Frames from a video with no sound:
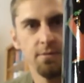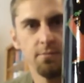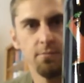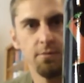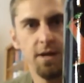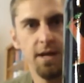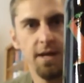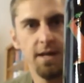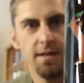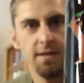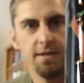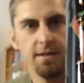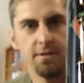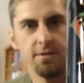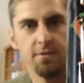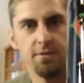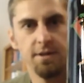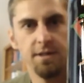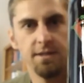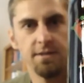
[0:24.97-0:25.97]
red
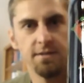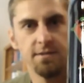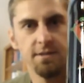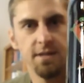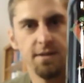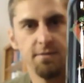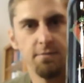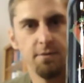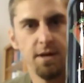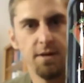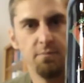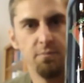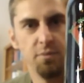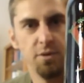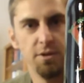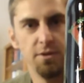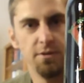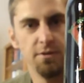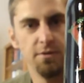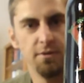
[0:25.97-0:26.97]
and green instead of red and
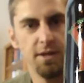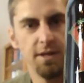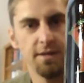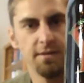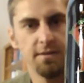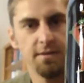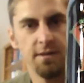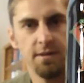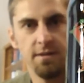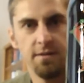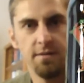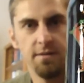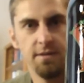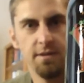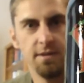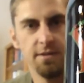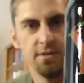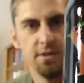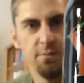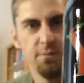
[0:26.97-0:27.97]
blue like
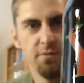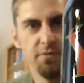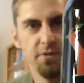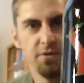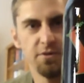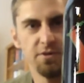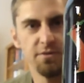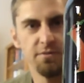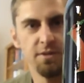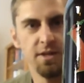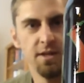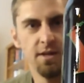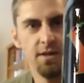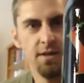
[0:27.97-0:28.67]
the summer version.